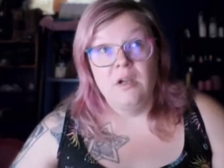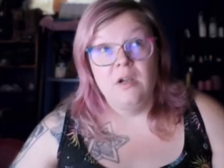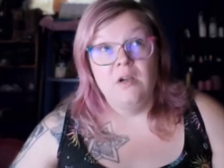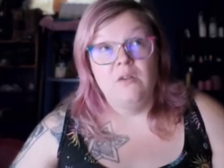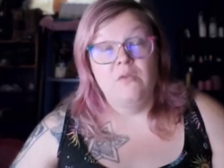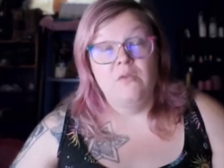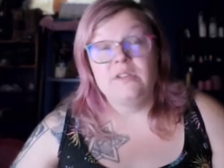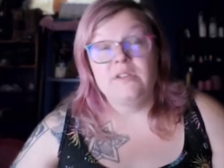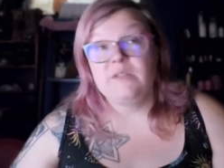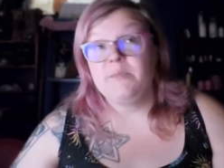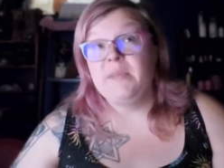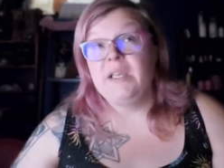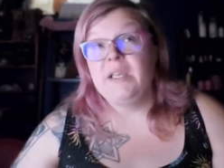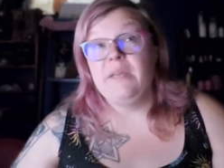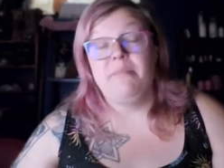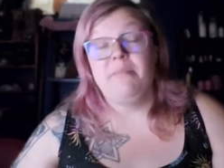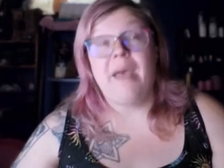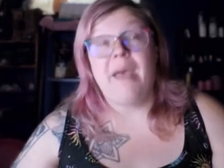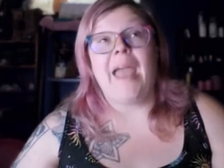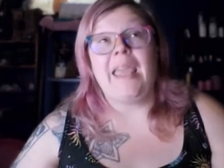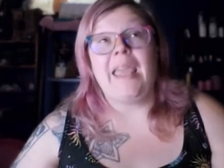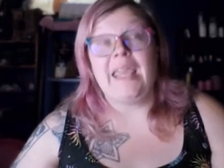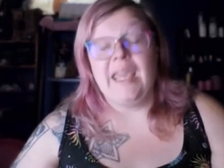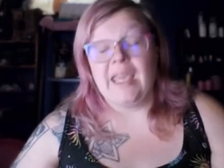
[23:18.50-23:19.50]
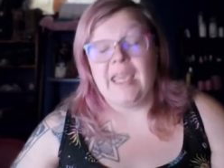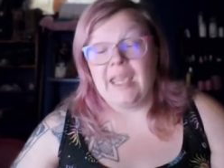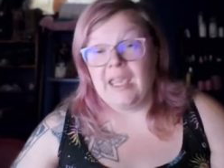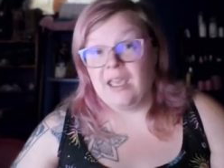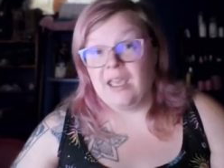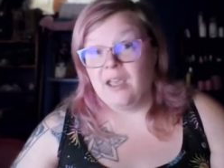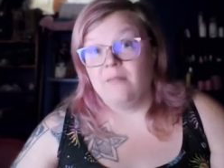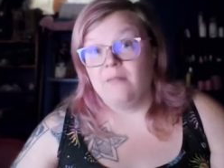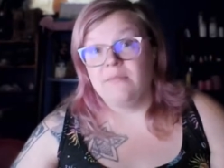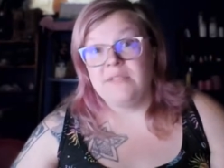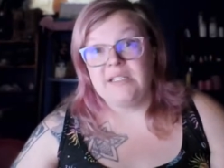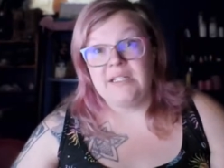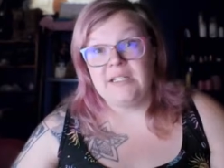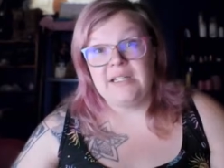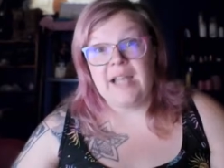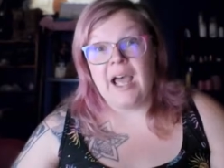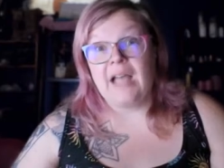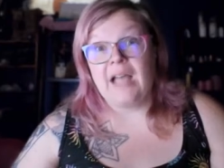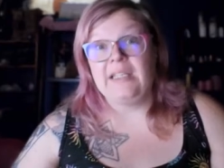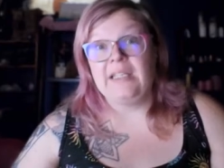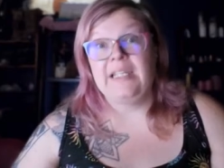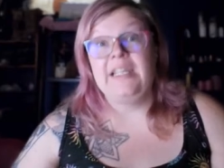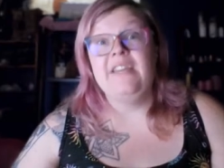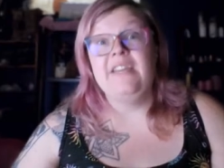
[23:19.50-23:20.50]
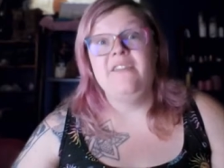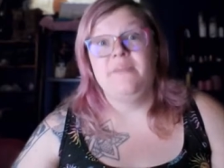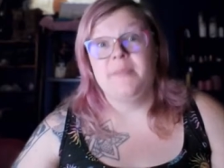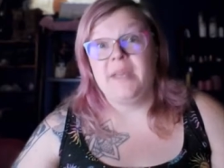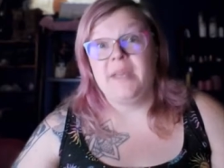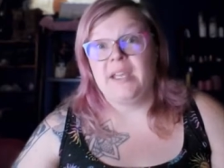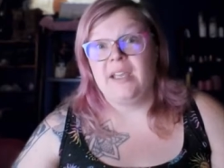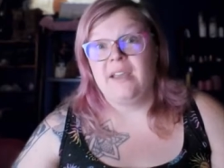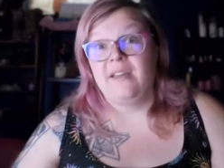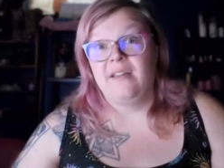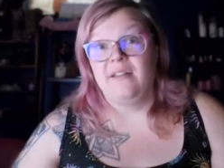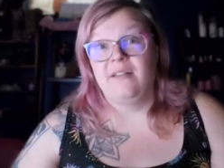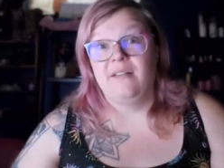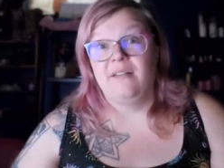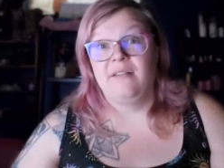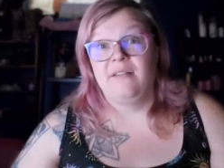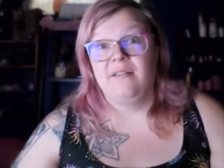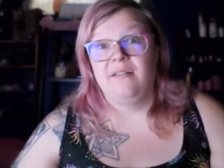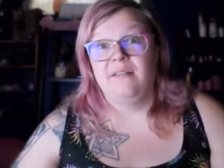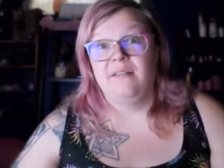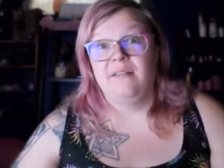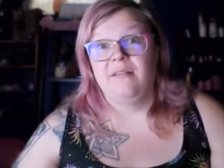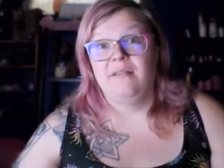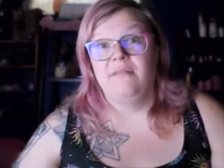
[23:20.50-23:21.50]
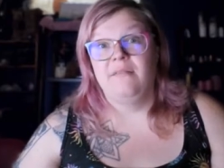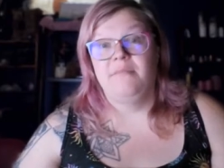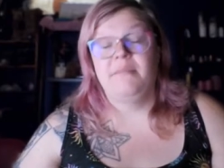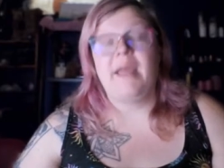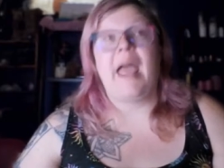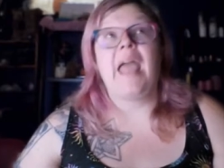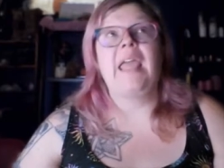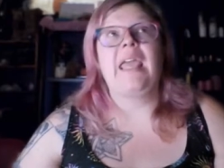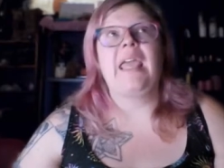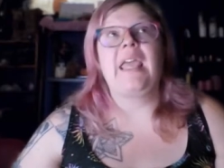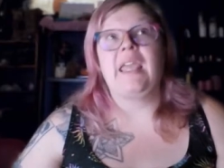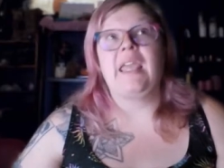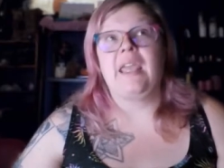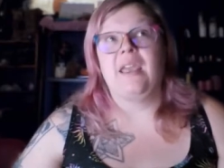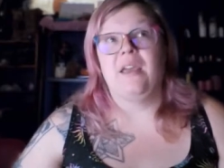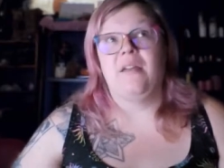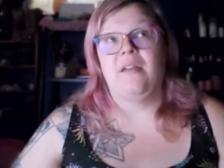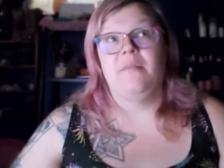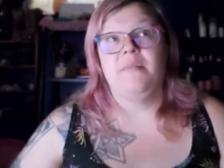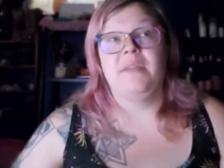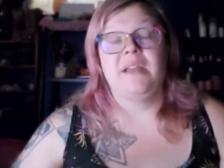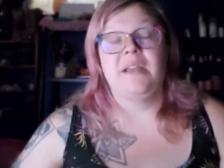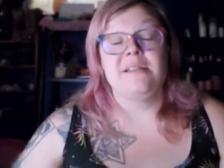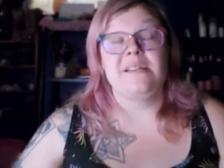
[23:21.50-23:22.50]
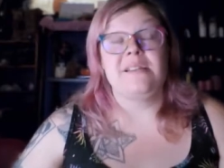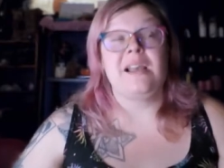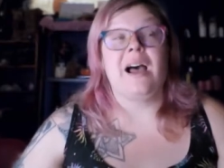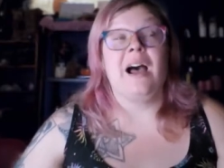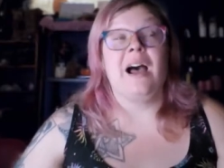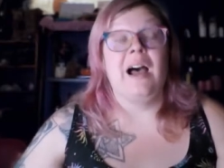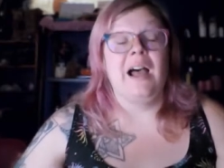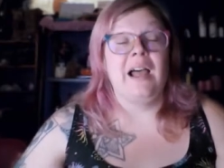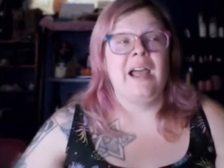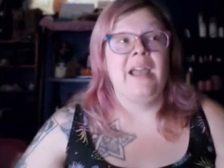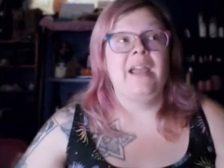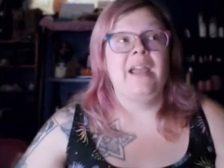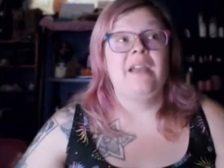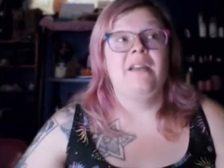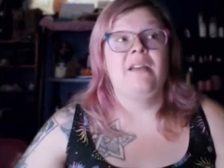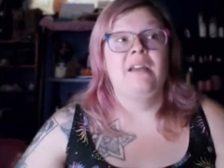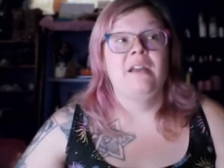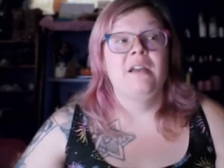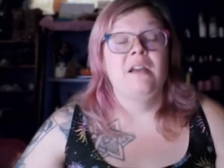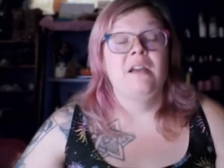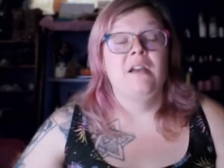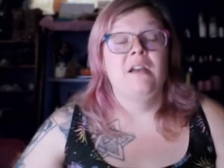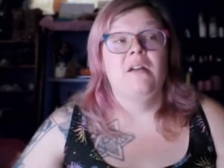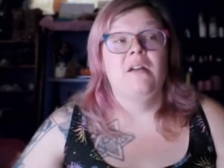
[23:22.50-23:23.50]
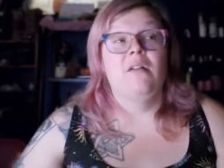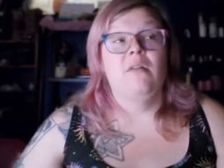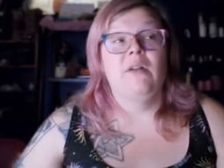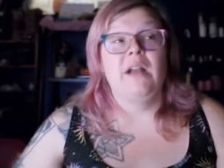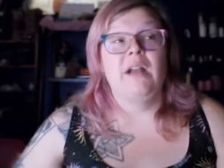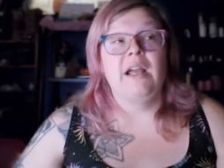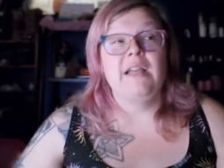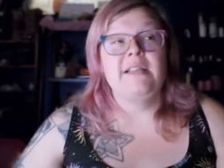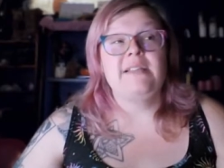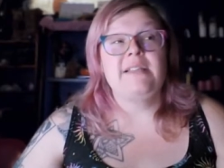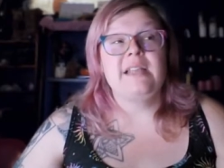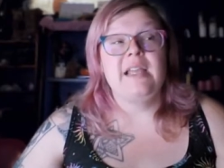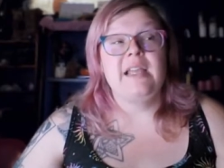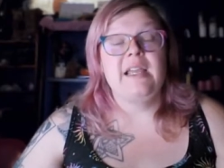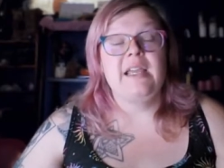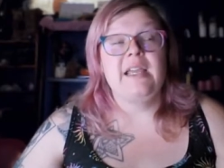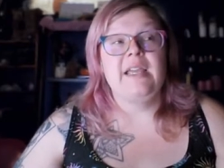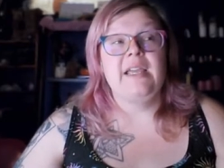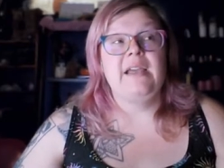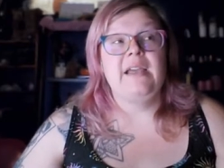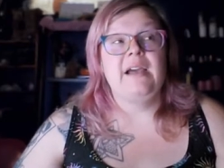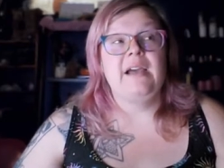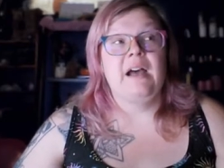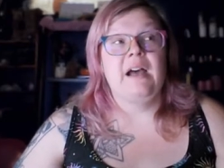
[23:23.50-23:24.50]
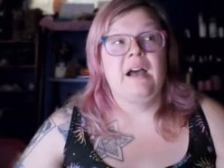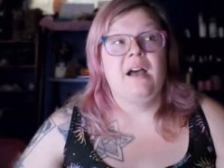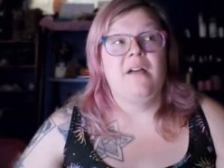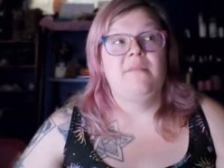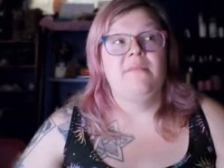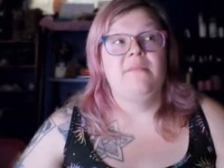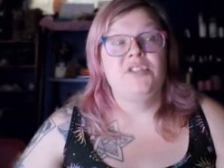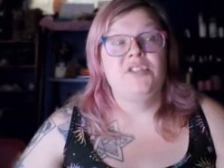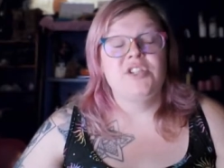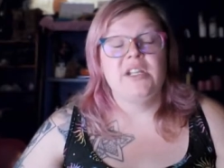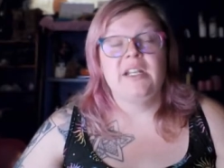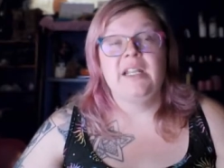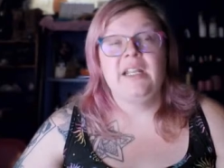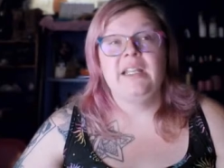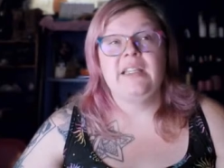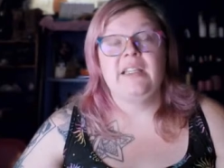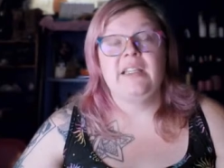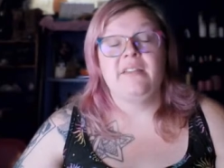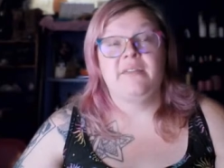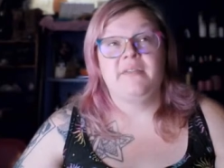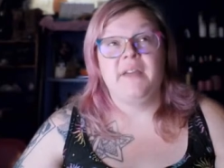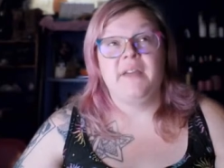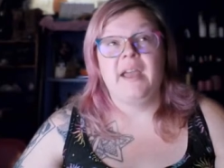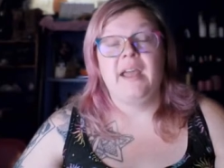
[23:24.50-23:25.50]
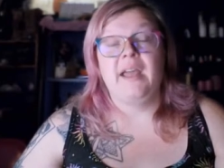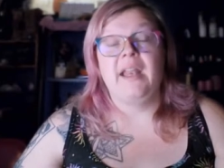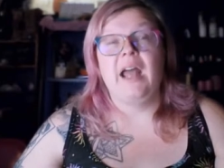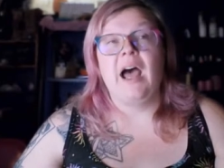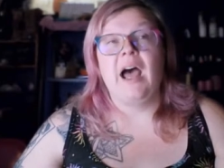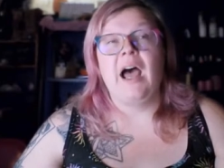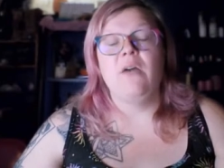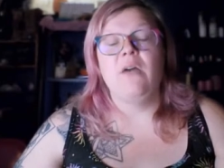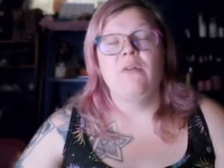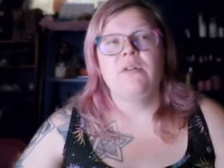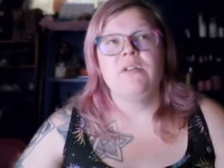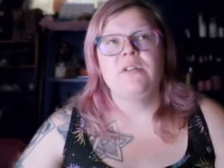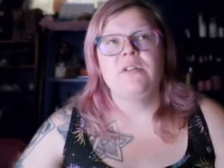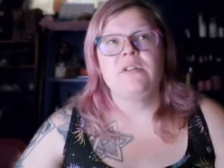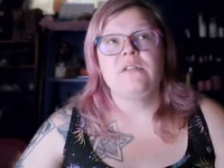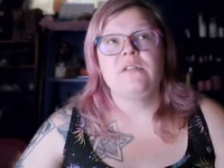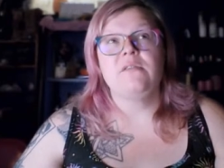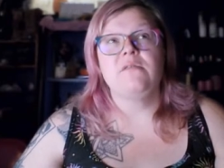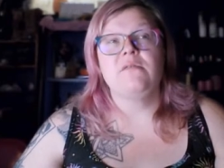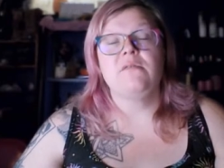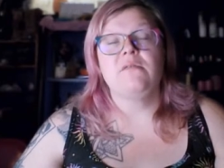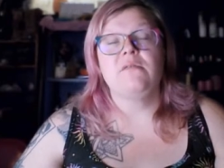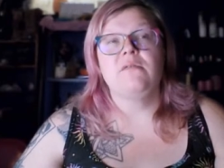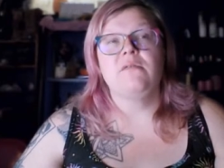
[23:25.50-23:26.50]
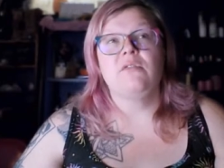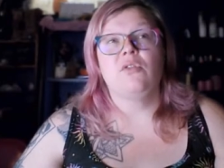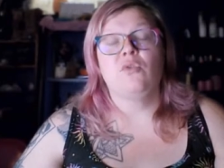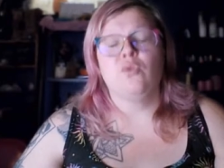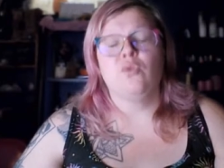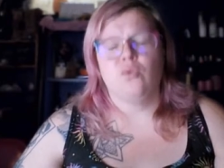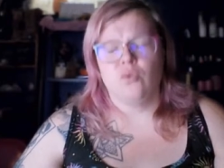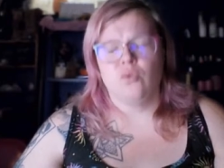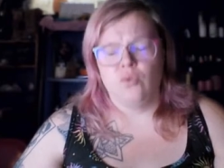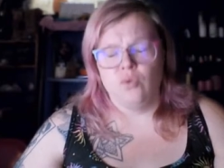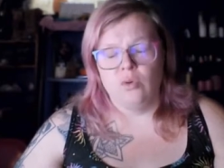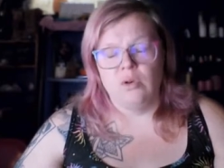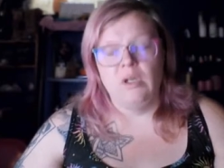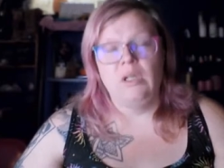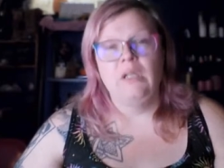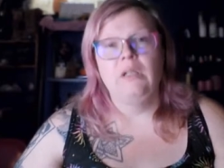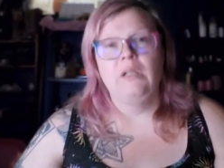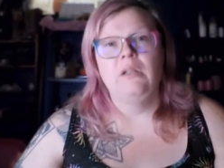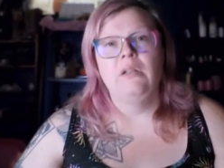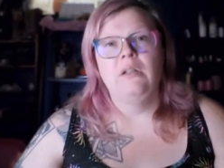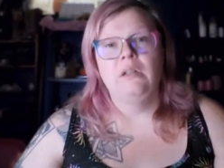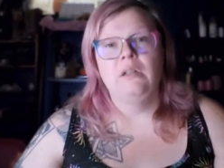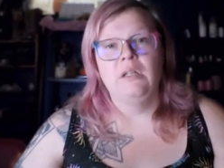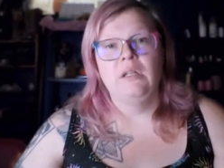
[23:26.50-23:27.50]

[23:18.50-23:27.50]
was me begging him to not leave me, begging him because when I say shit hit the fan, I was cruel.